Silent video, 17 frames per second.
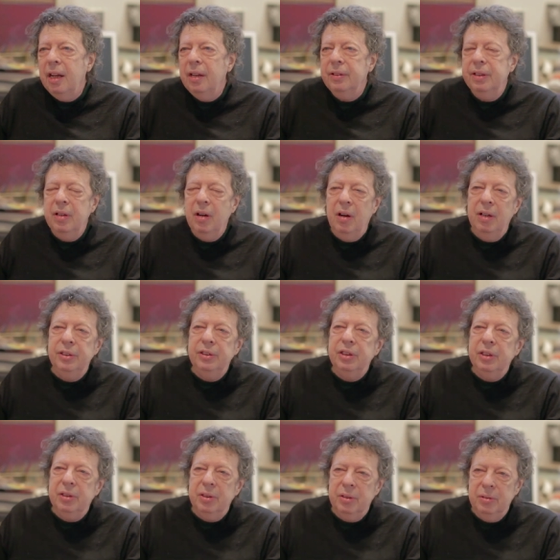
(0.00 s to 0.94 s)
out the Art
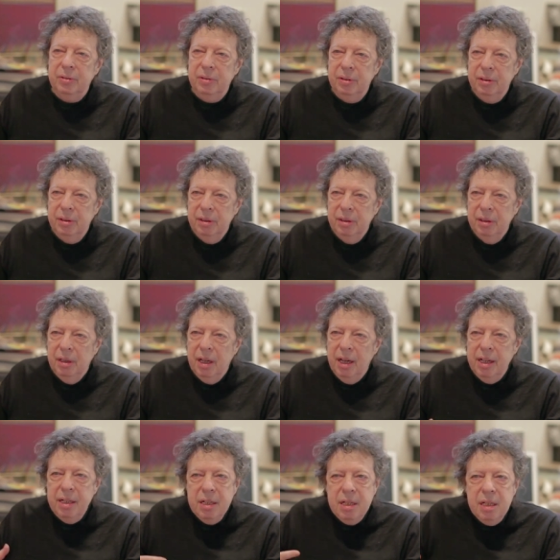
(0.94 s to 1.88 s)
Institute.
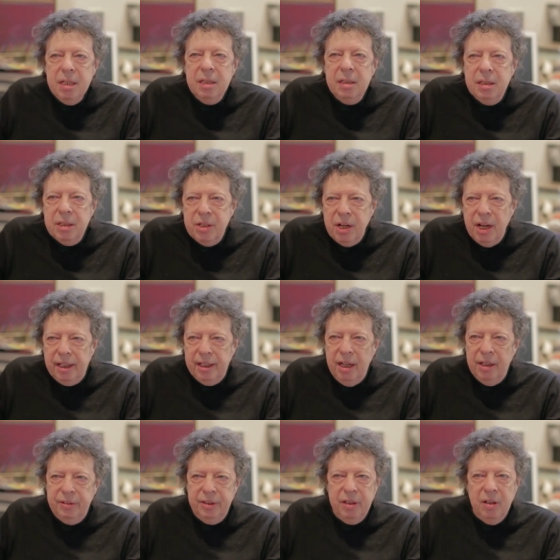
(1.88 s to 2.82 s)
I needed to check
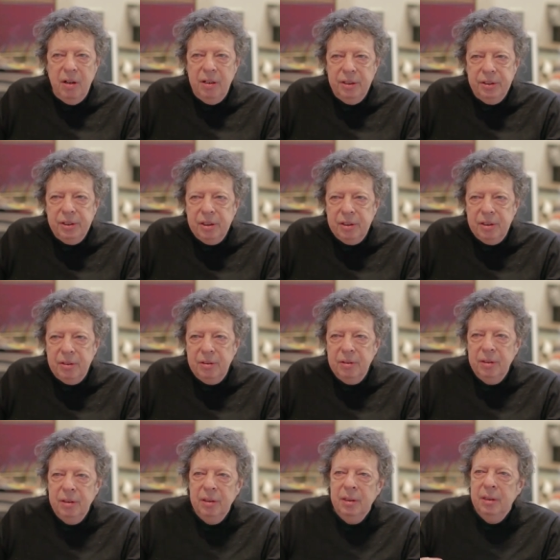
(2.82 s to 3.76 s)
out the Art Institute
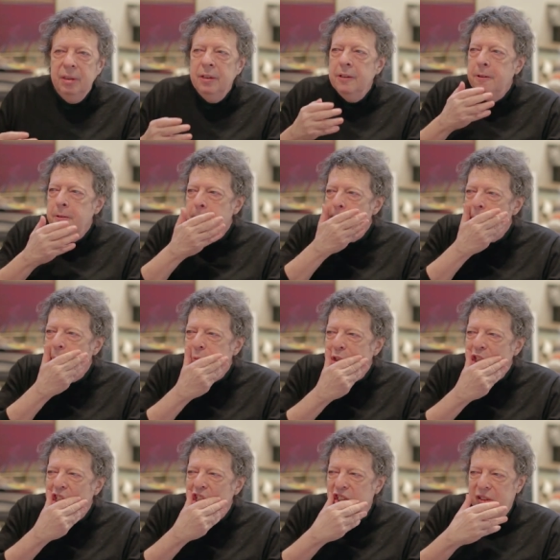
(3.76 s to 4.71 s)

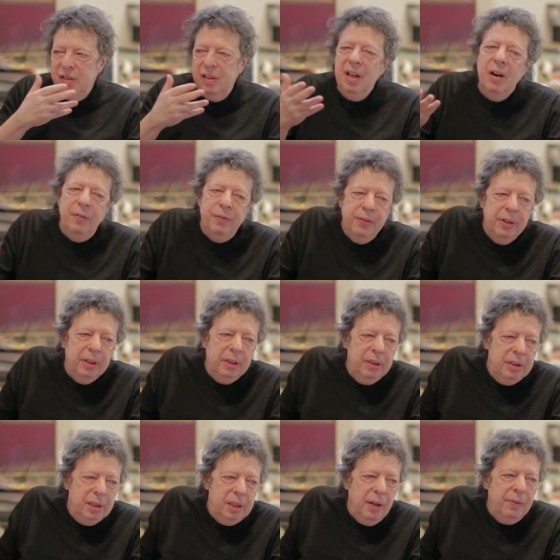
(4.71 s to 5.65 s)
because you know, for a
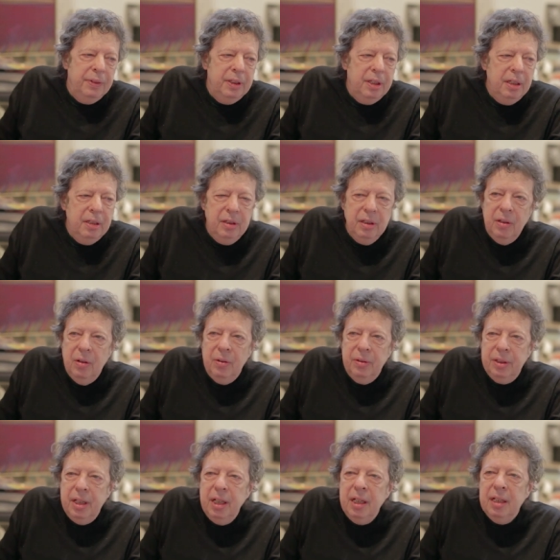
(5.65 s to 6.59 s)

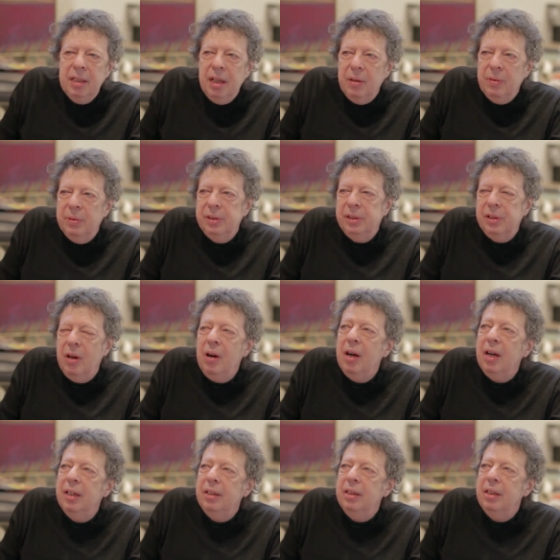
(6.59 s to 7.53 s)
17-year-old kid, that was
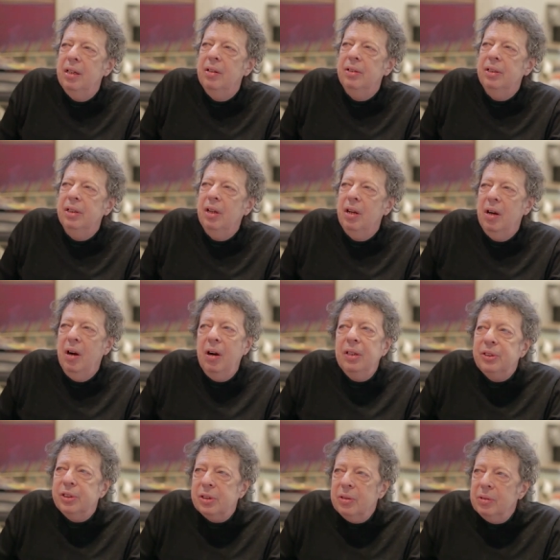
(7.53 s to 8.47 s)
art. You know, you go to
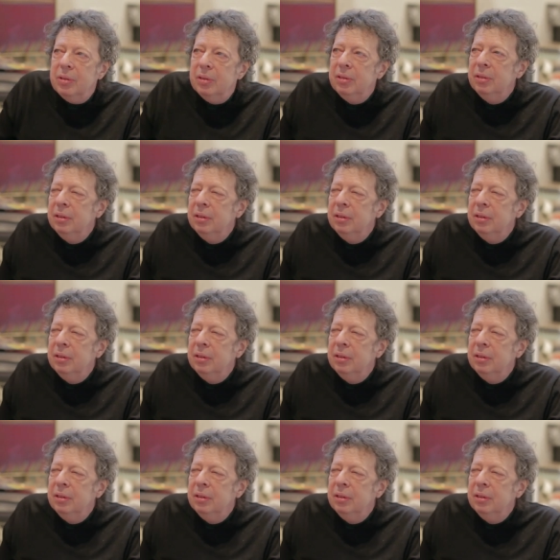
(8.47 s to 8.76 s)
art school,